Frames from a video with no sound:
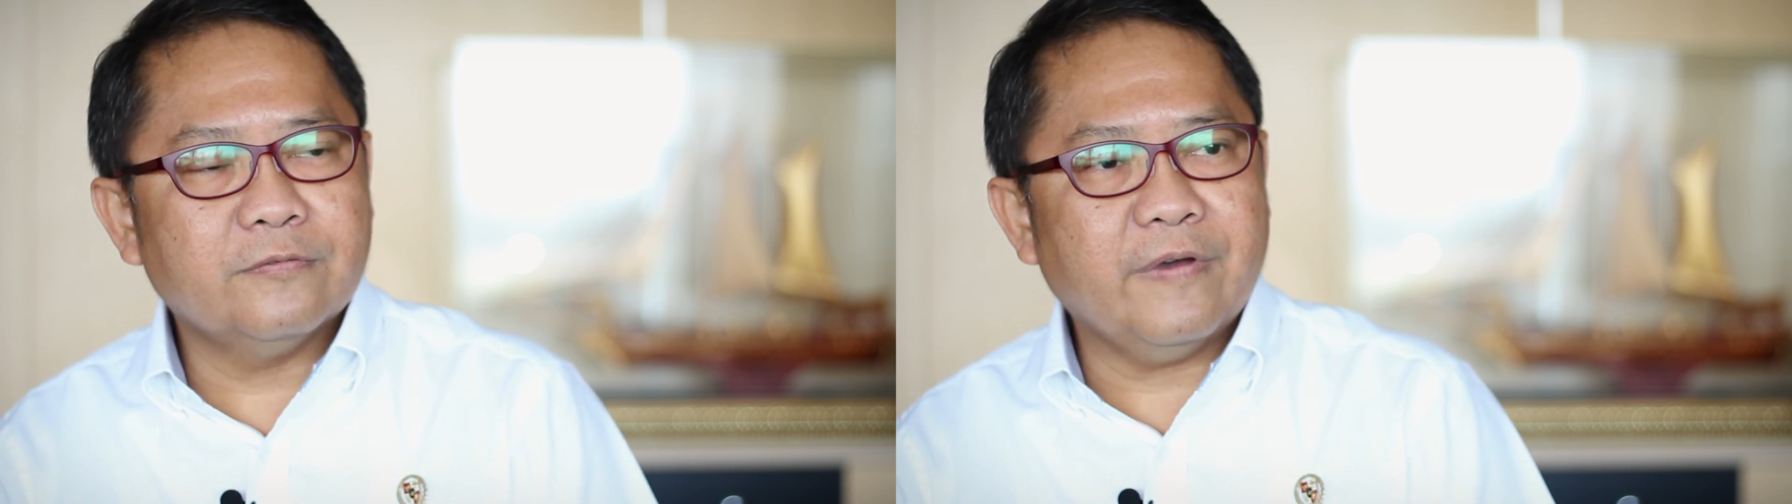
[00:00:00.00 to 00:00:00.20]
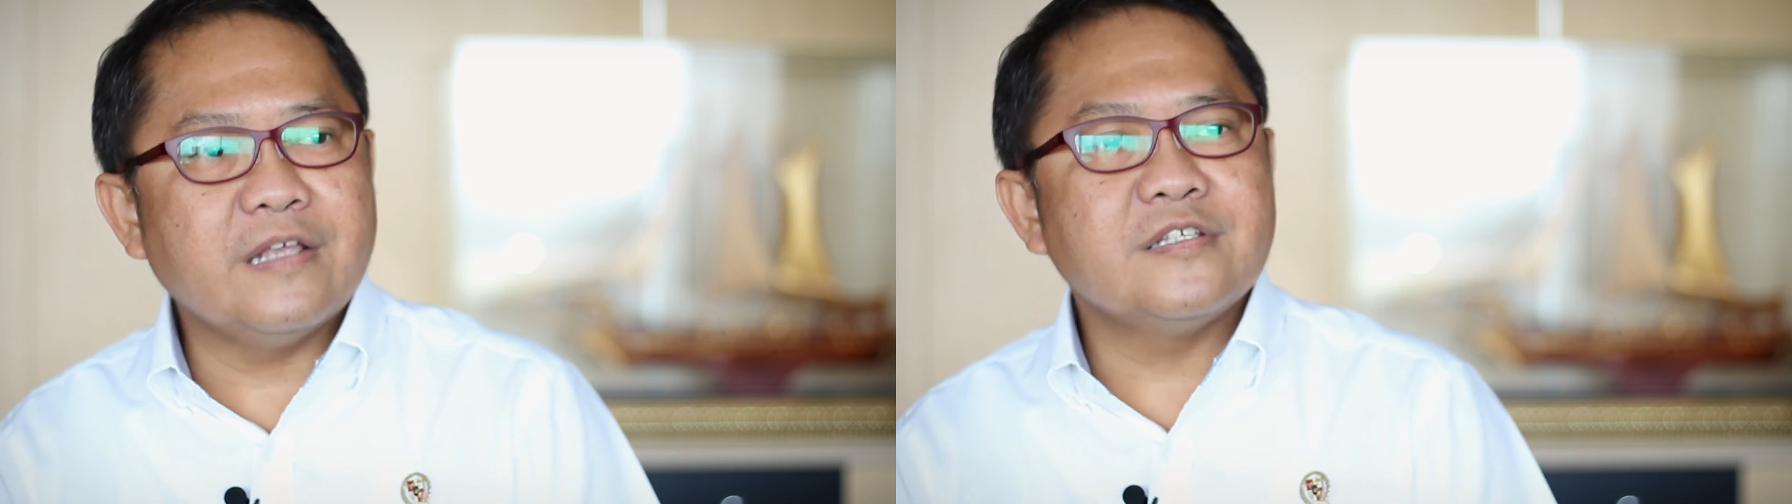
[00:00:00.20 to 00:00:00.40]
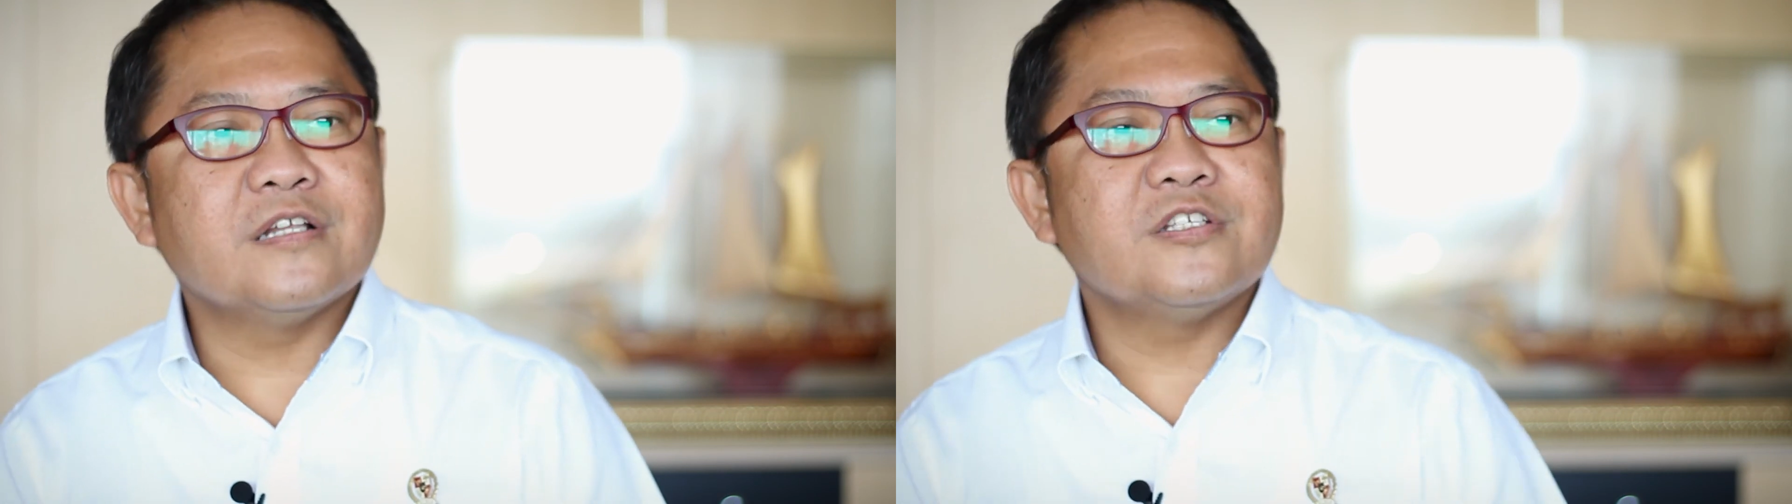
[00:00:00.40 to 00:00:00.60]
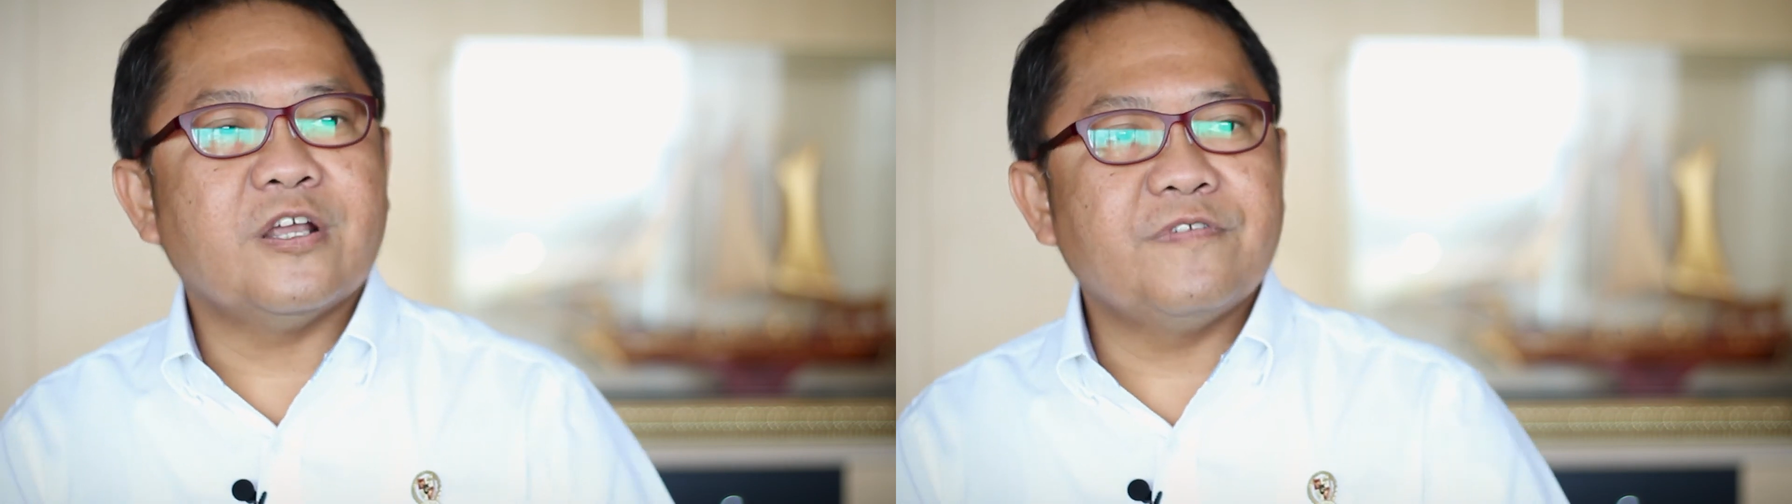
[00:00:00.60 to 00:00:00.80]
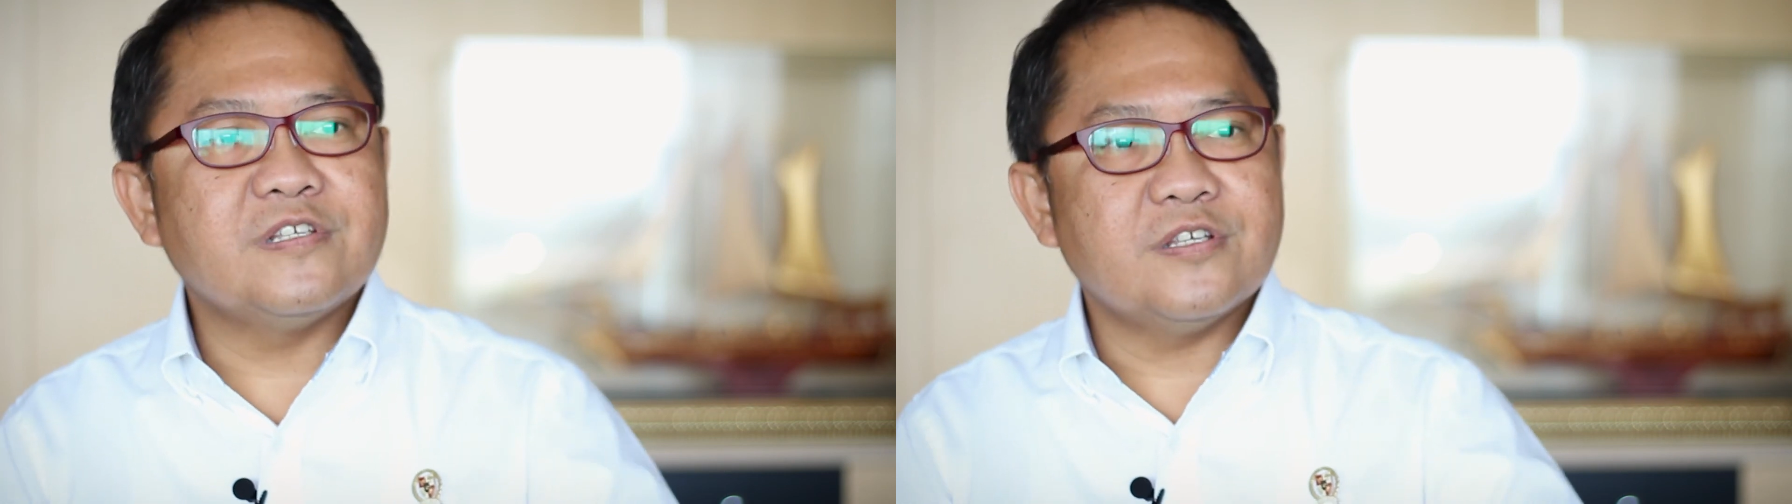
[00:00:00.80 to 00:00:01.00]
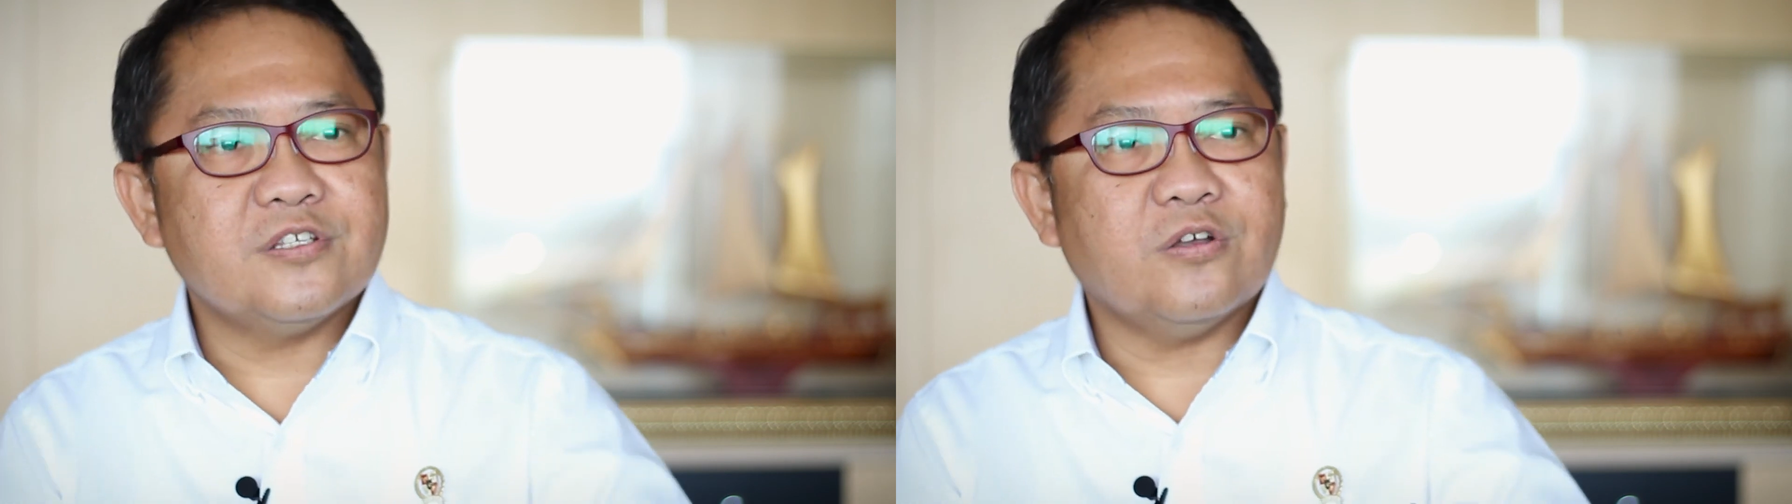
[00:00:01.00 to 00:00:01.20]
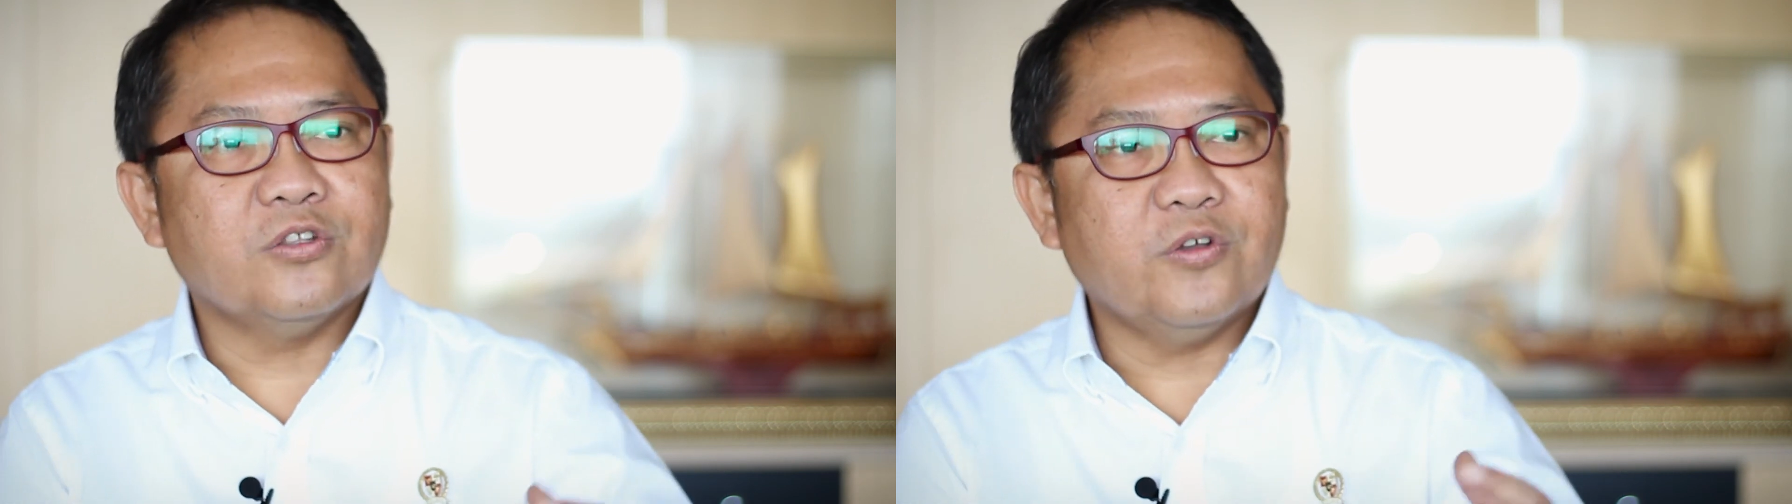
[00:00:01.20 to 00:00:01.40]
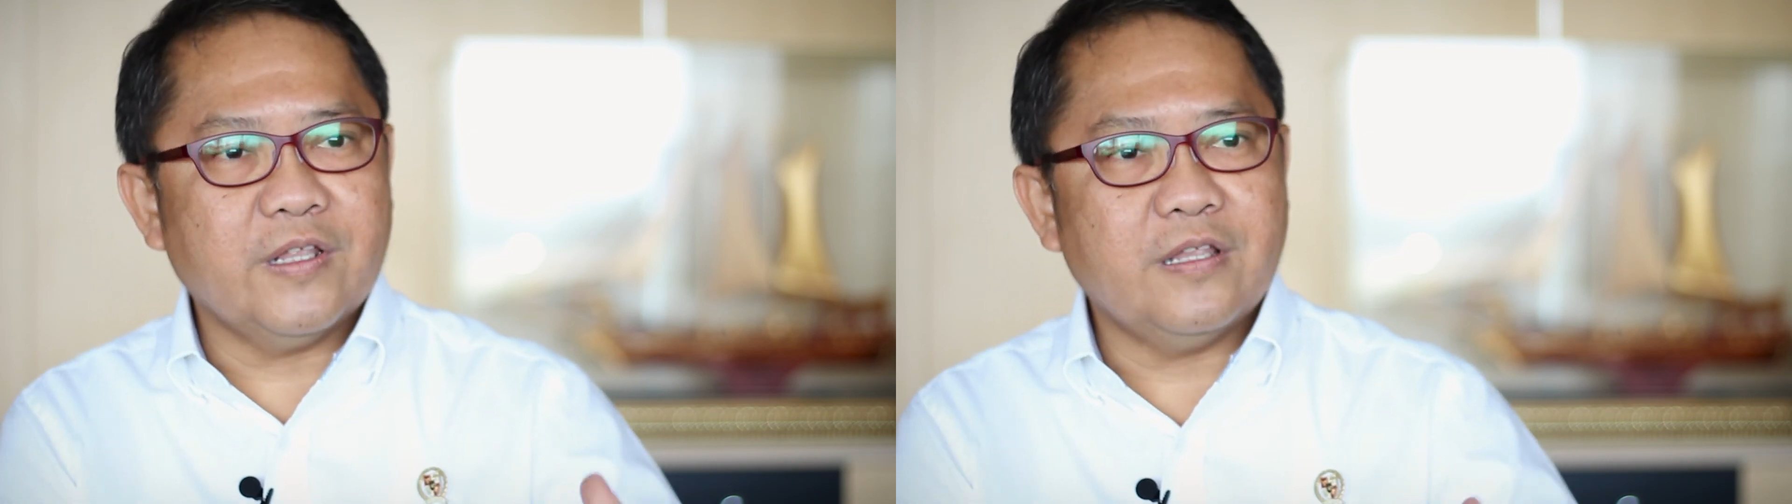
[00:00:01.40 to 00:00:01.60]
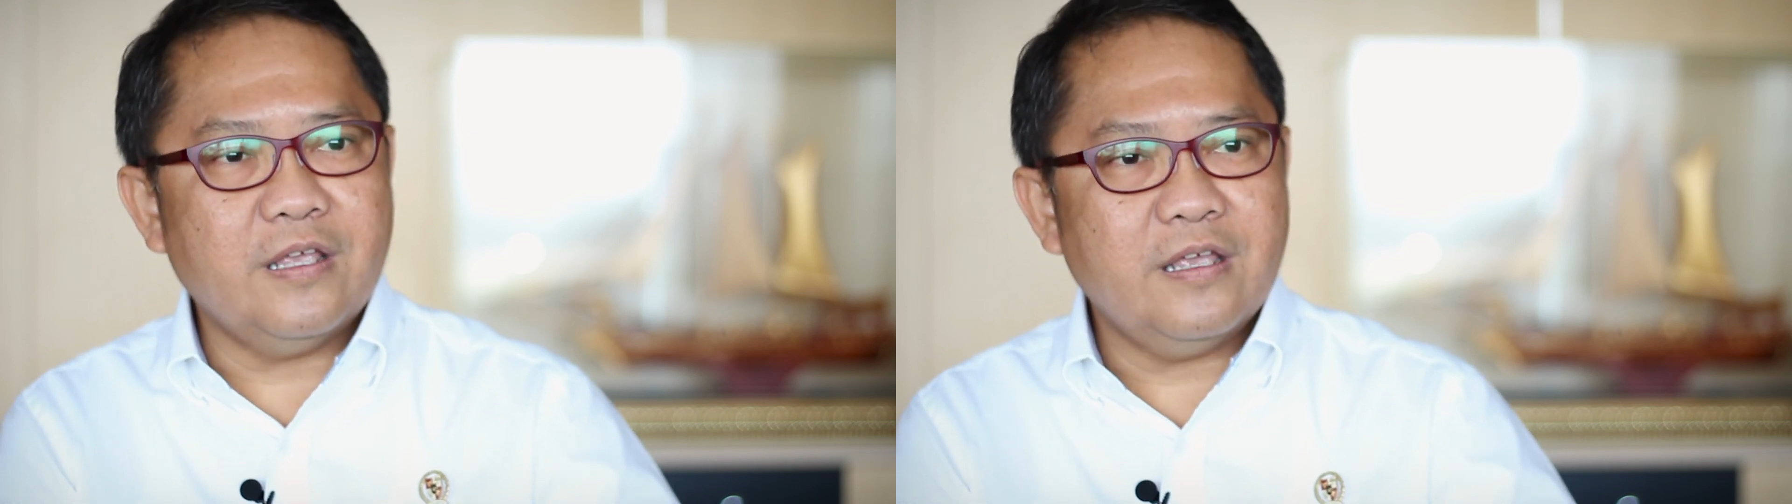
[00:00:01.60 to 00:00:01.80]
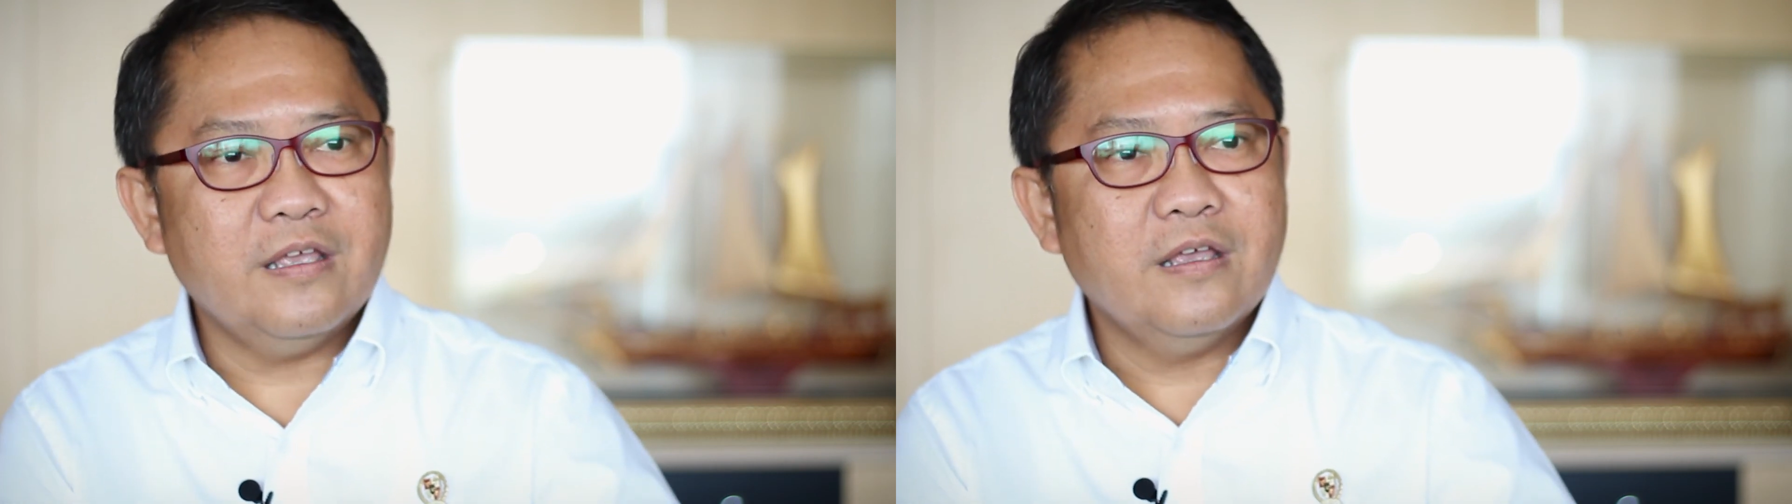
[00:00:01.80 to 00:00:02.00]
Financial Services
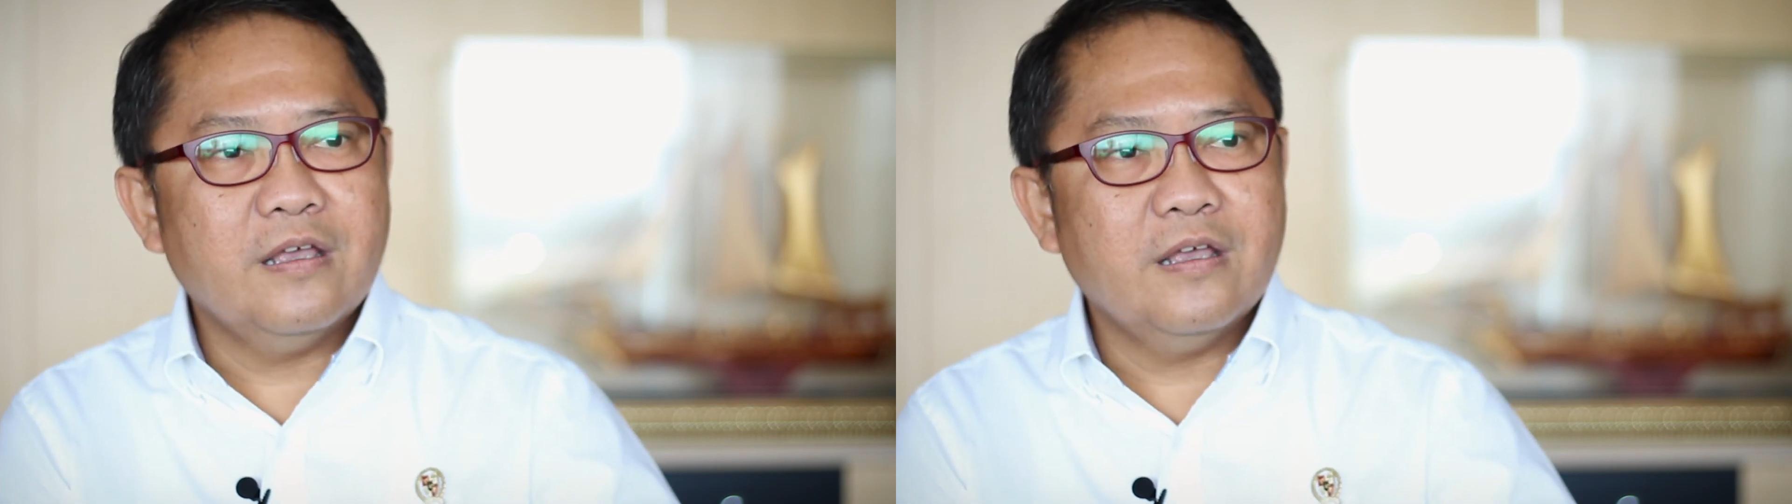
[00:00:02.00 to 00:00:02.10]
Authority.